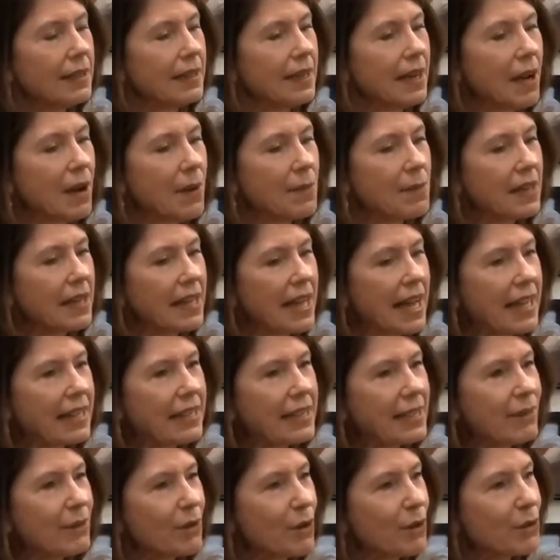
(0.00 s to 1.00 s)
um, that
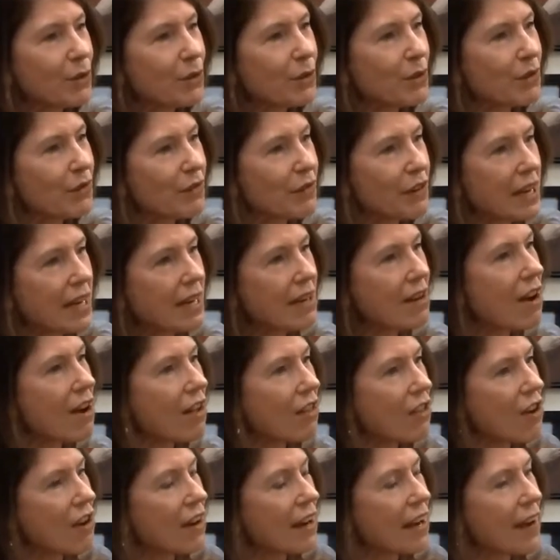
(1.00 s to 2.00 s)
Hadley wrote to a friend
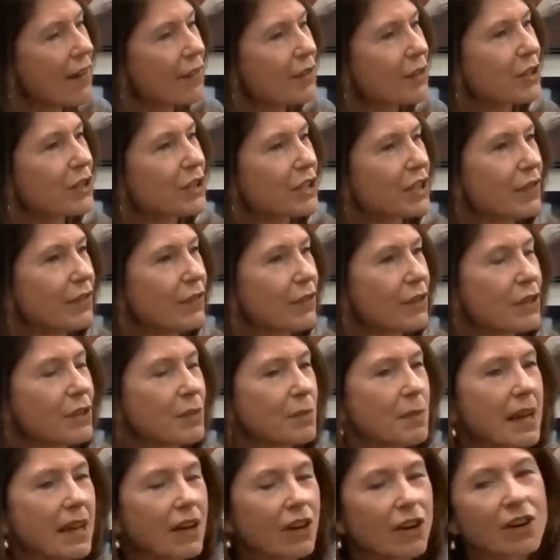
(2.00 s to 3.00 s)
not long after she first
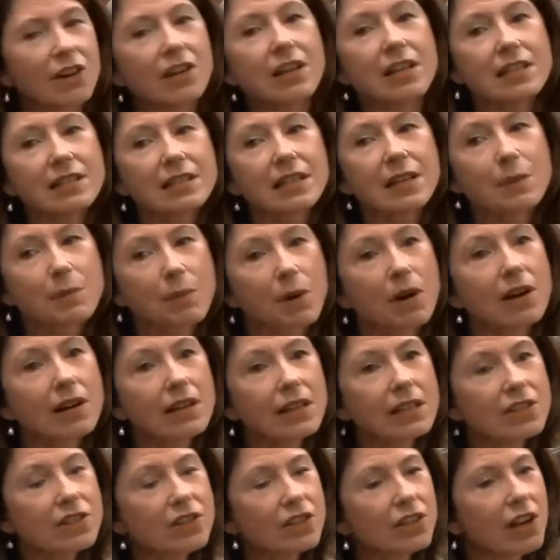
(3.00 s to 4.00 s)
met Ernest at a party
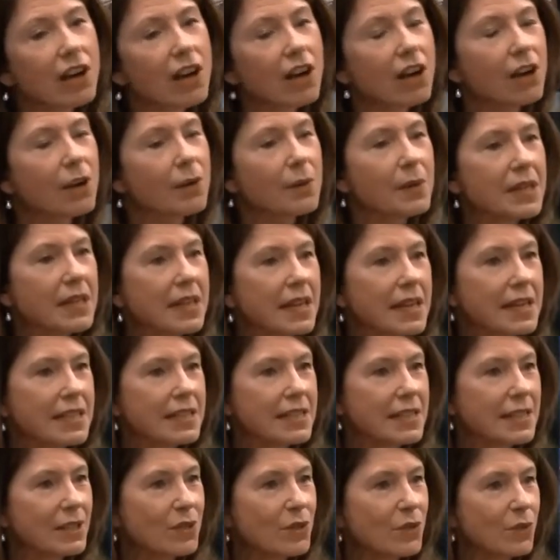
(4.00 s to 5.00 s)
in Chicago in
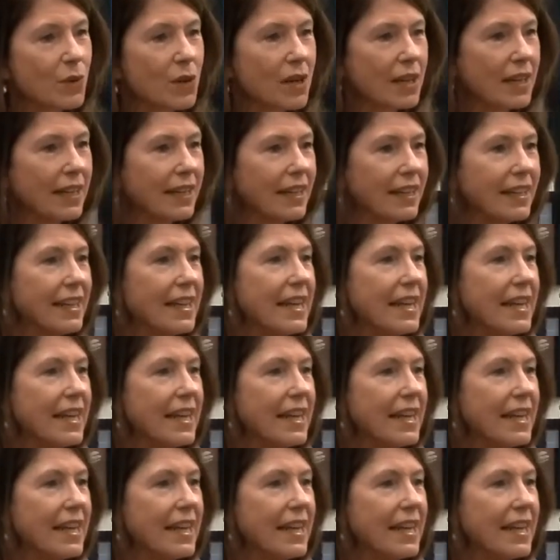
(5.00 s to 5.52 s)
1920.